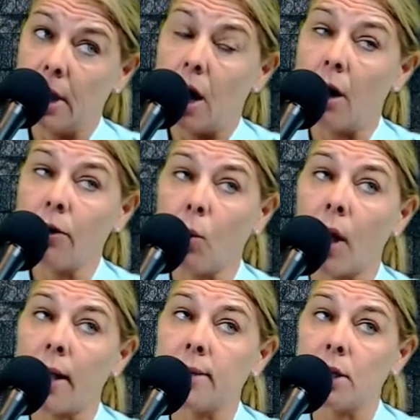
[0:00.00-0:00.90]

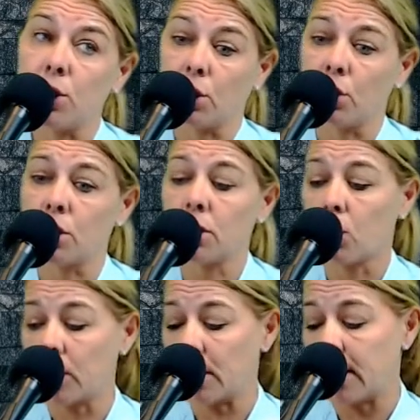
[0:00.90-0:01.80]
Otherwise, you're just
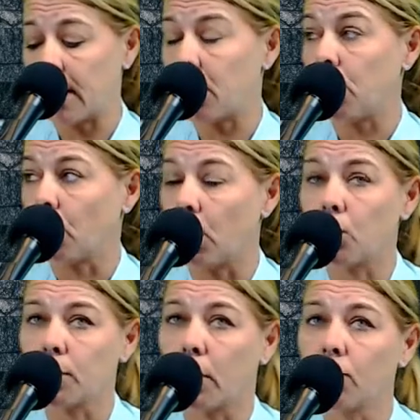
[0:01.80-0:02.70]
going to take your
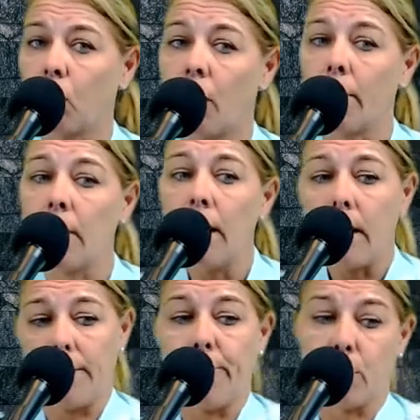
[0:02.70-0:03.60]
unresolved trauma
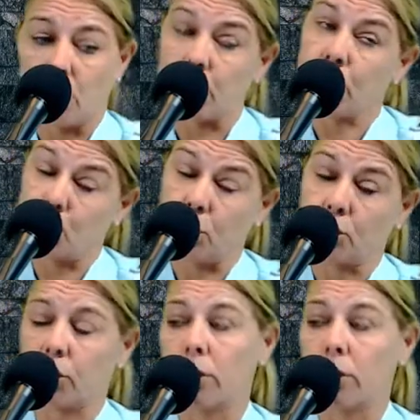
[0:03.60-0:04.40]
and put it on your children